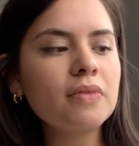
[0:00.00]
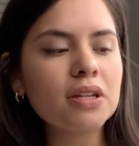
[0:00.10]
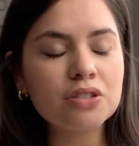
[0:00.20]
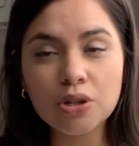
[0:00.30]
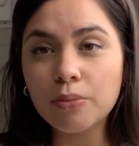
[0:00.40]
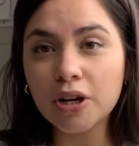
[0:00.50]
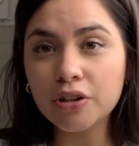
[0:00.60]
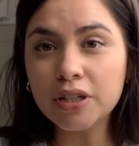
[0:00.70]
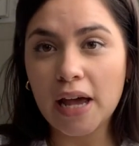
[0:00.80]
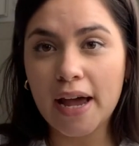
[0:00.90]
So Marco
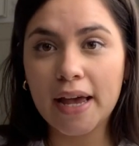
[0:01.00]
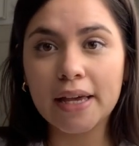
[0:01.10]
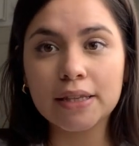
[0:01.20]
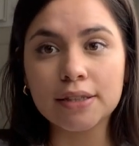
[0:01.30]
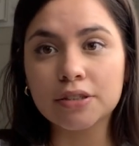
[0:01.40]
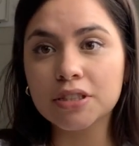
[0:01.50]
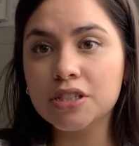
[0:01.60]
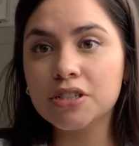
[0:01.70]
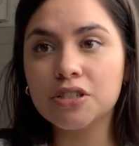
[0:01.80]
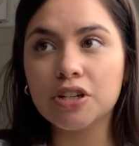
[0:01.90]
and I literally
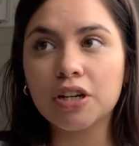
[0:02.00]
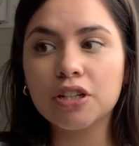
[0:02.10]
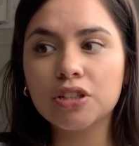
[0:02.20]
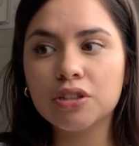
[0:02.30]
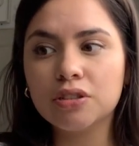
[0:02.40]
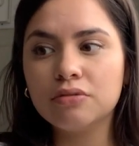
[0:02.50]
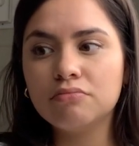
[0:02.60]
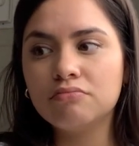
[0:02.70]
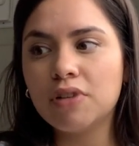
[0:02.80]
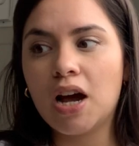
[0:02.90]
just started
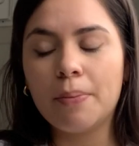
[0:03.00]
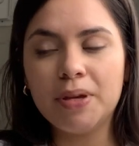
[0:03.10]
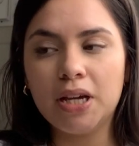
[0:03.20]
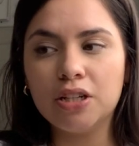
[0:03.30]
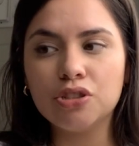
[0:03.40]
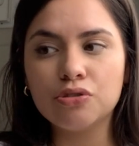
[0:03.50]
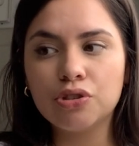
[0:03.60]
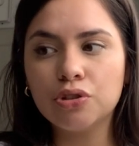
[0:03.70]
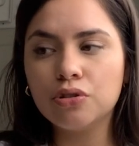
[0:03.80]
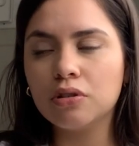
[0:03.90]
hopping on
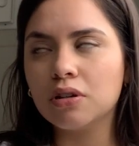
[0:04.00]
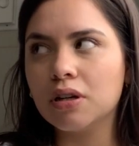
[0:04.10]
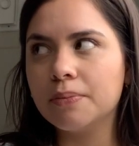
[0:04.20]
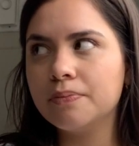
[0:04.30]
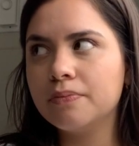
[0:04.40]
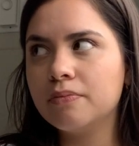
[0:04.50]
YouTube